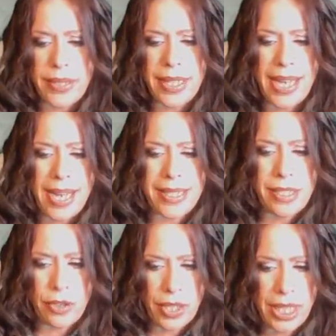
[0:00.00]
the guys
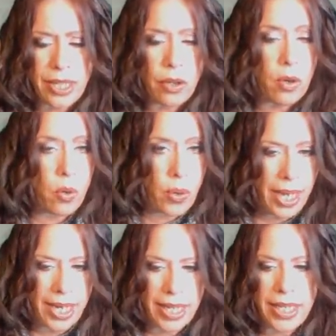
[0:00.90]
that are here,
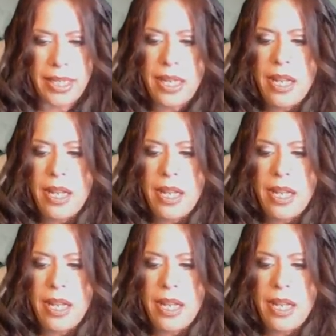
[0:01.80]
okay?